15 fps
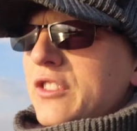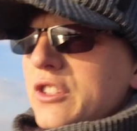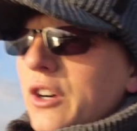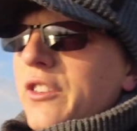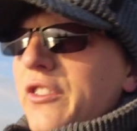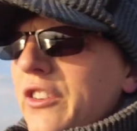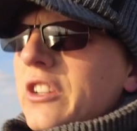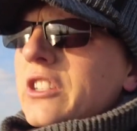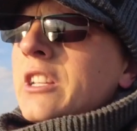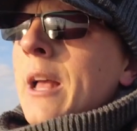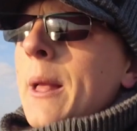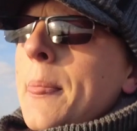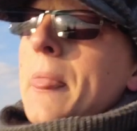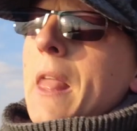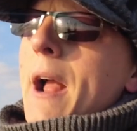photographers
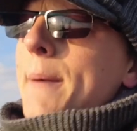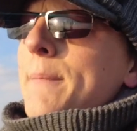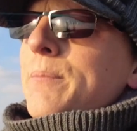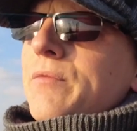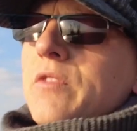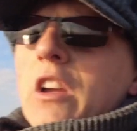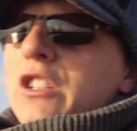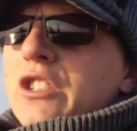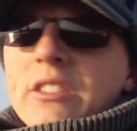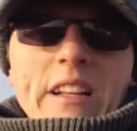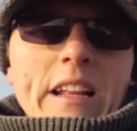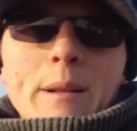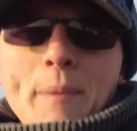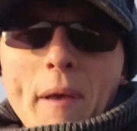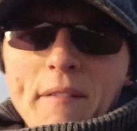that just
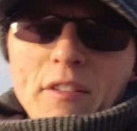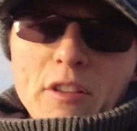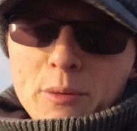need a bit of